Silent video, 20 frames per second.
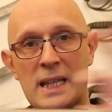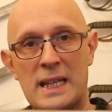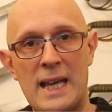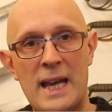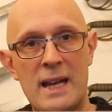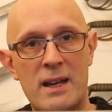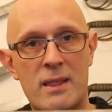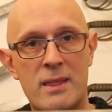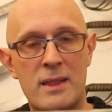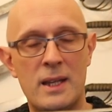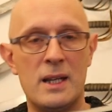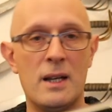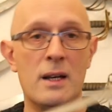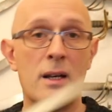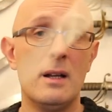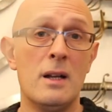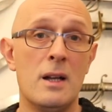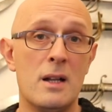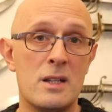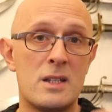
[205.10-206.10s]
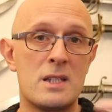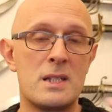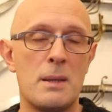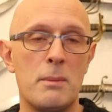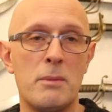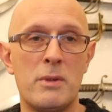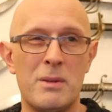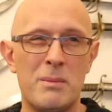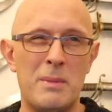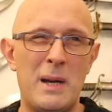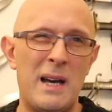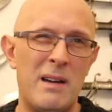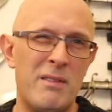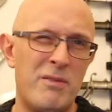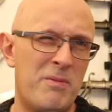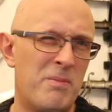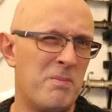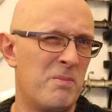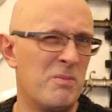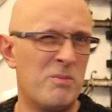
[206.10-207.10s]
get thinner, and some of them
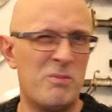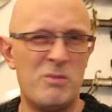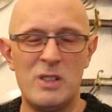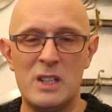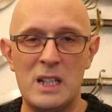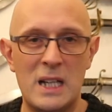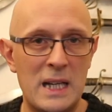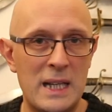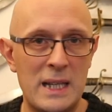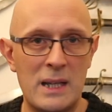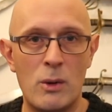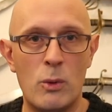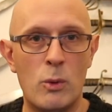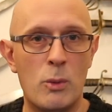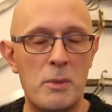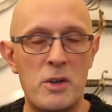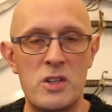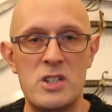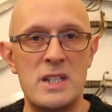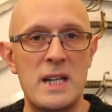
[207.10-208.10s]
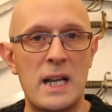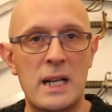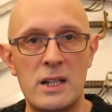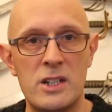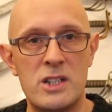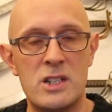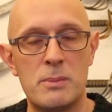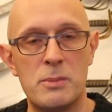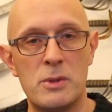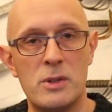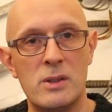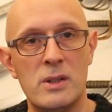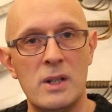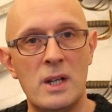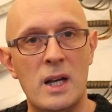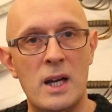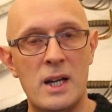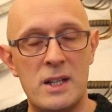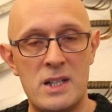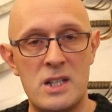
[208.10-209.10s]
have really almost negligible
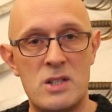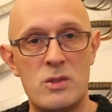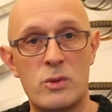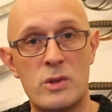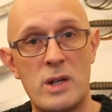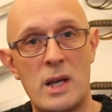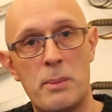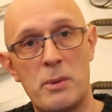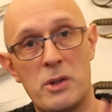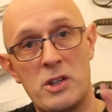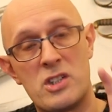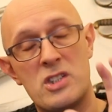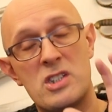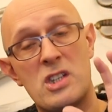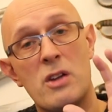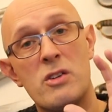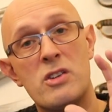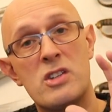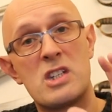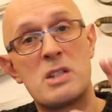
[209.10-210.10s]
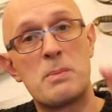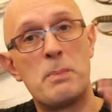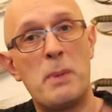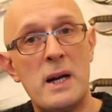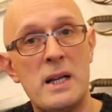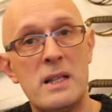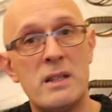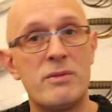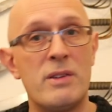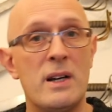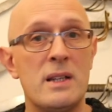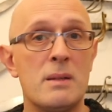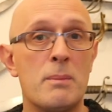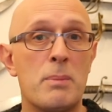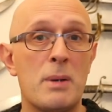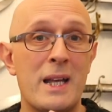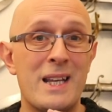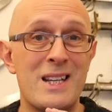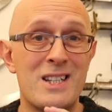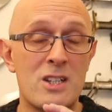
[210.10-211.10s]
distal taper. So despite the fact the
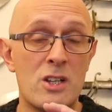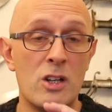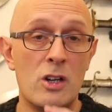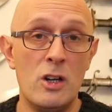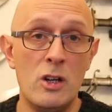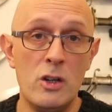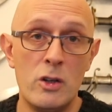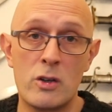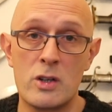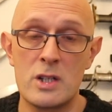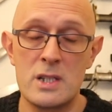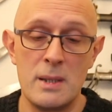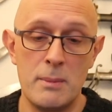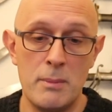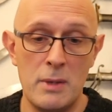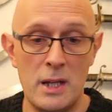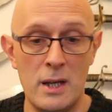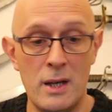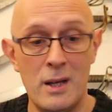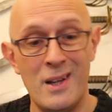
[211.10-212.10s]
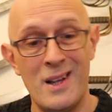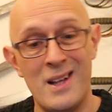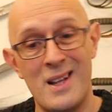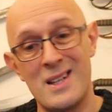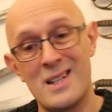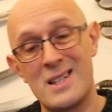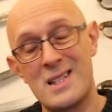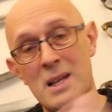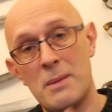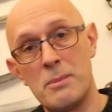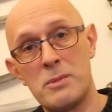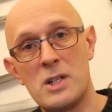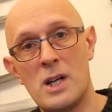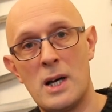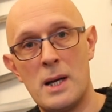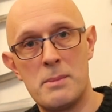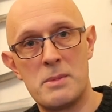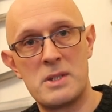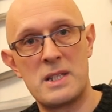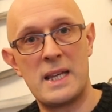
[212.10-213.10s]
blades can look similar,
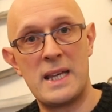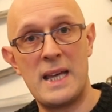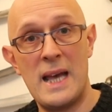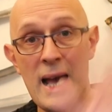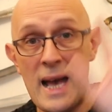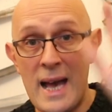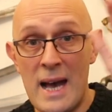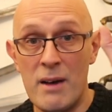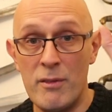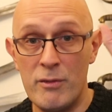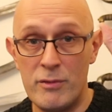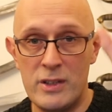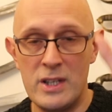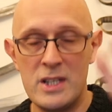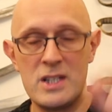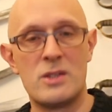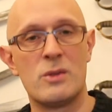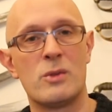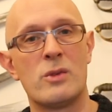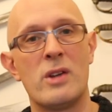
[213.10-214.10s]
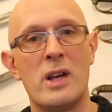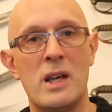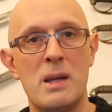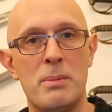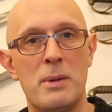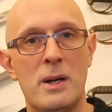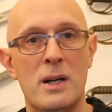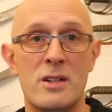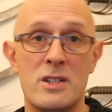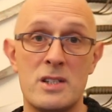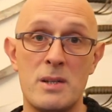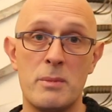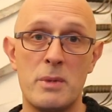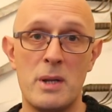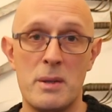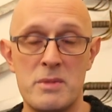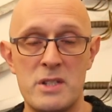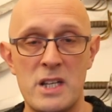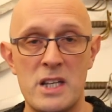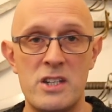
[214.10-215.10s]
sometimes they have distal taper and
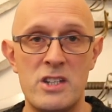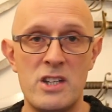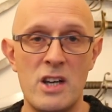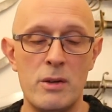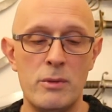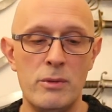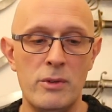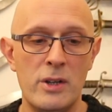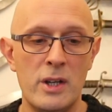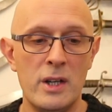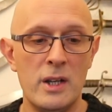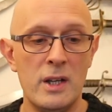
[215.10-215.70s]
sometimes they don't.